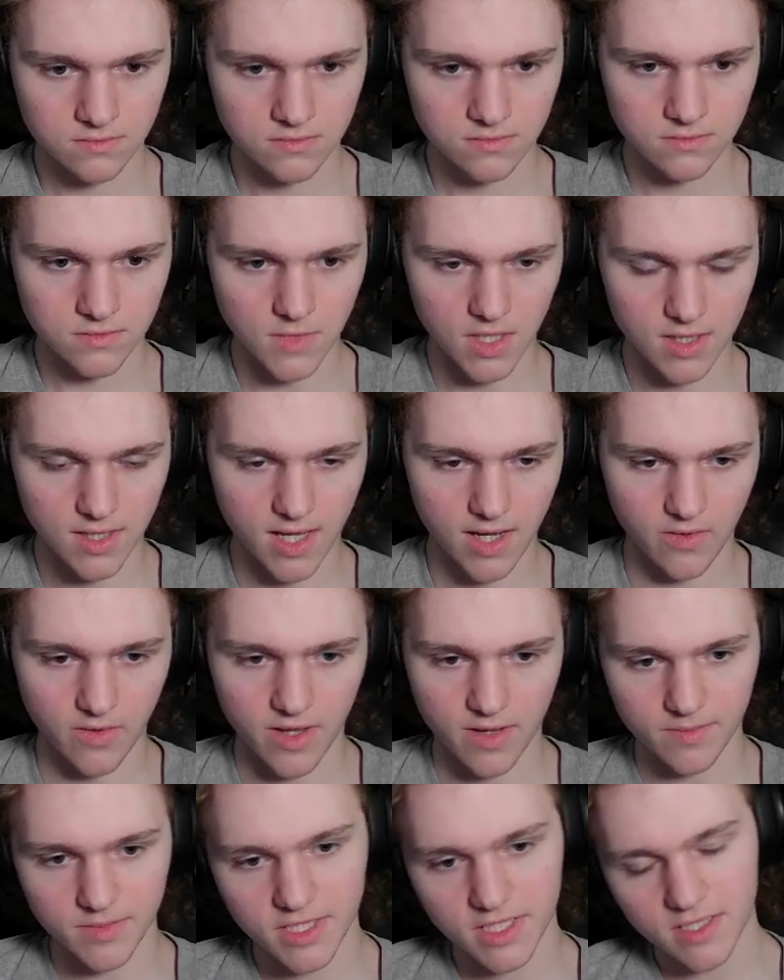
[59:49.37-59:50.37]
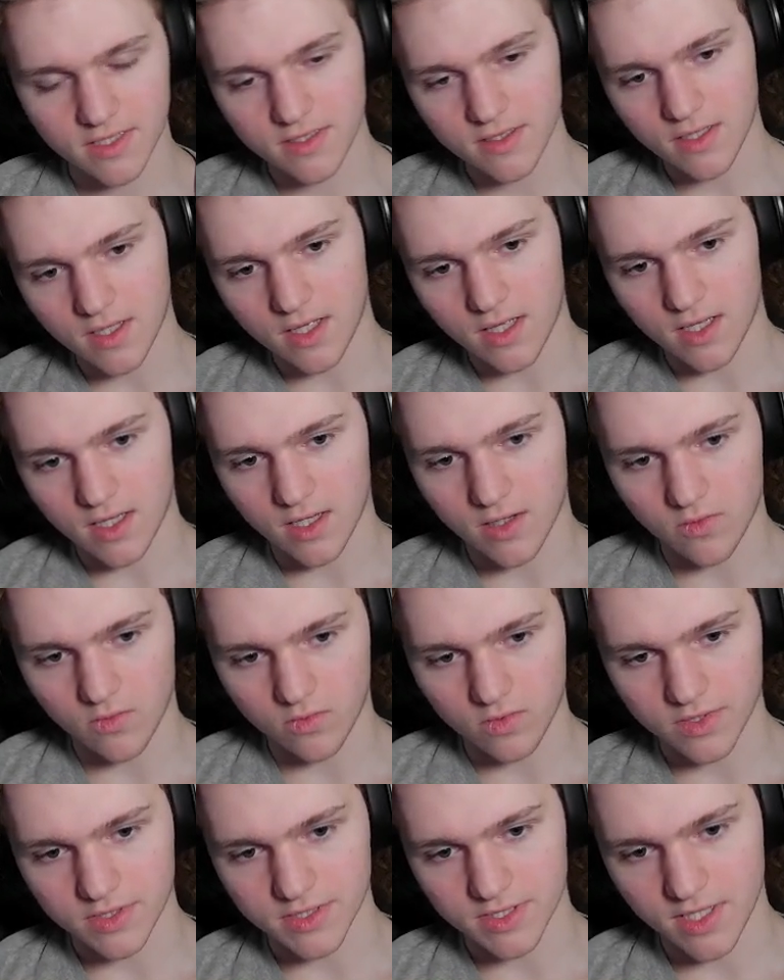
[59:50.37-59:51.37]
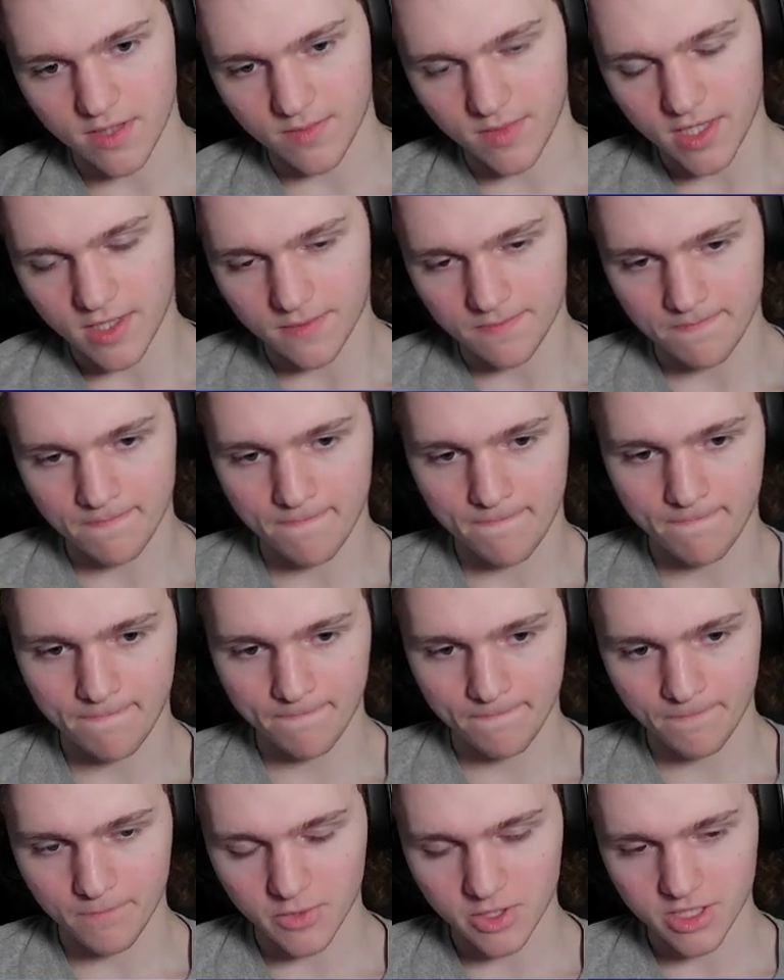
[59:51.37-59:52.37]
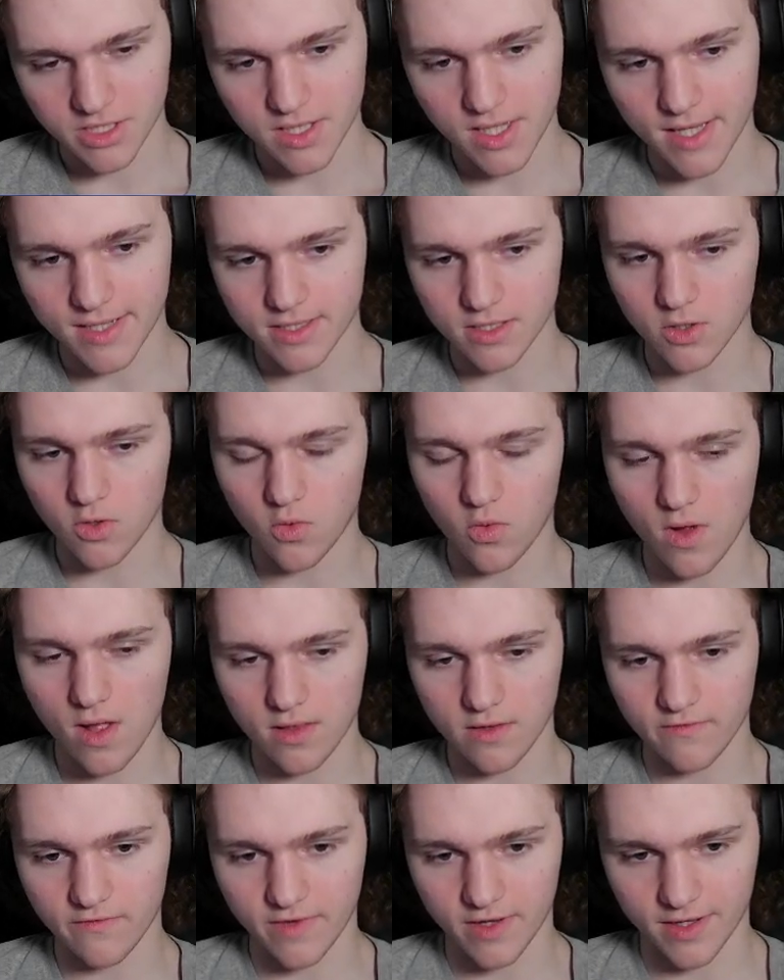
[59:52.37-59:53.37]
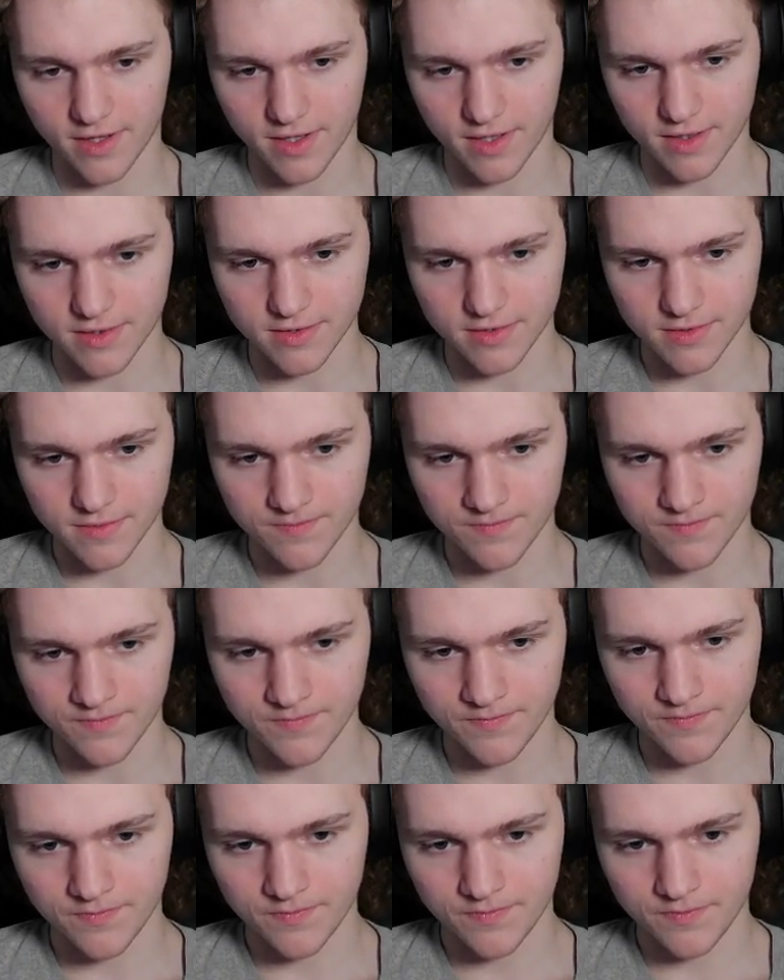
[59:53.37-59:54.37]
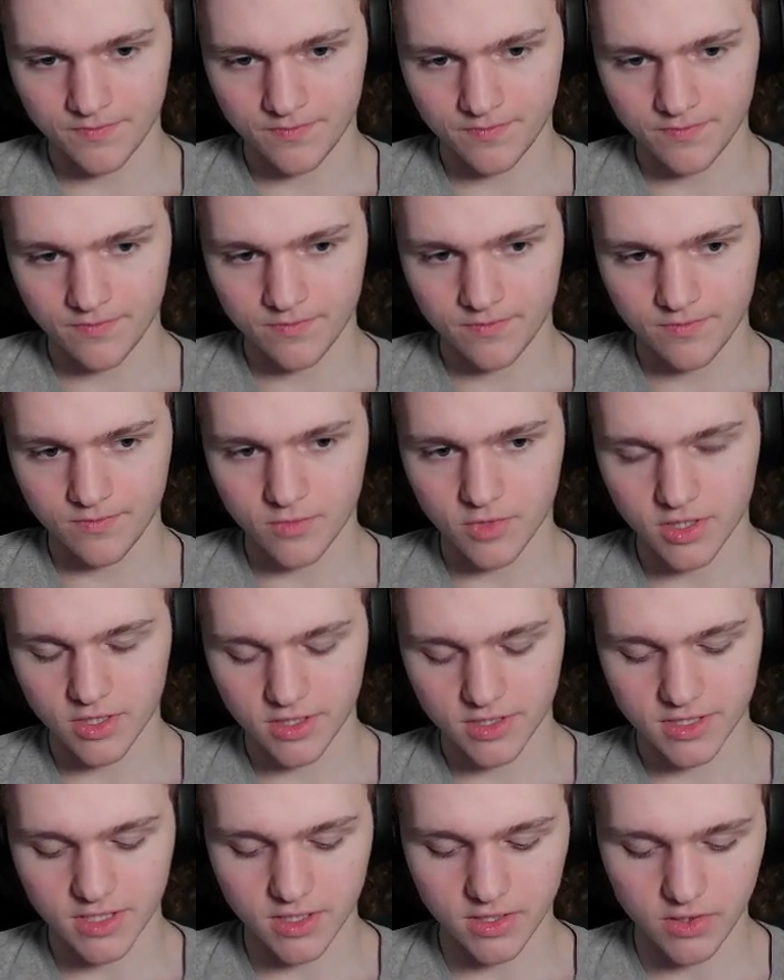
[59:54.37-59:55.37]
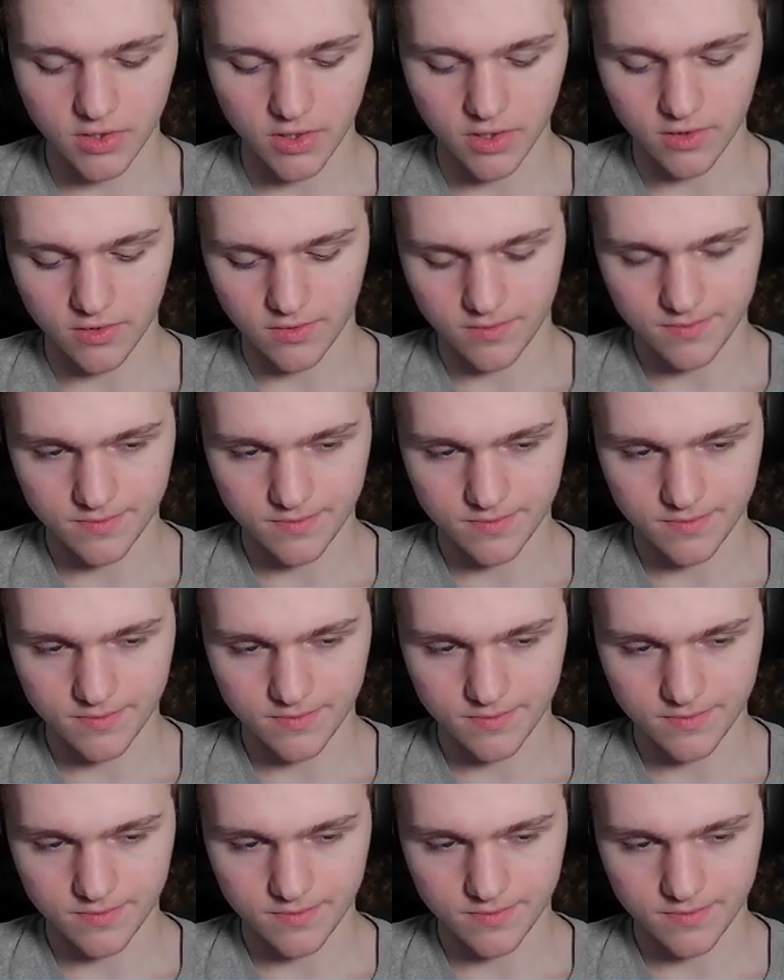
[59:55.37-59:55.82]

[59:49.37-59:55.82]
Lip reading: Allow empty? What does that mean? What does that qualify as? We're gonna say no.